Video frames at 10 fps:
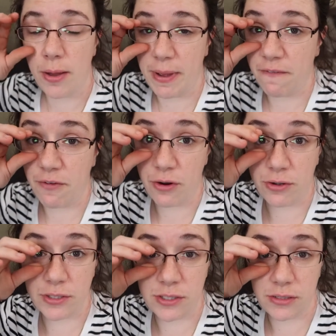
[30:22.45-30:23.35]
my
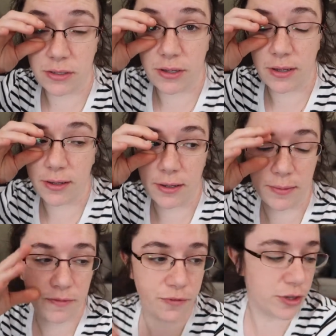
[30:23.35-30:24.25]
photos
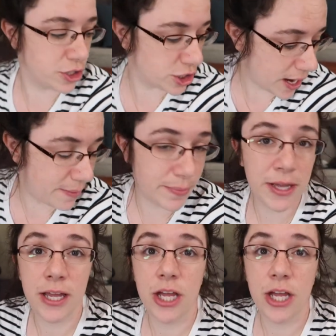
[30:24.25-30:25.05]
for the shop.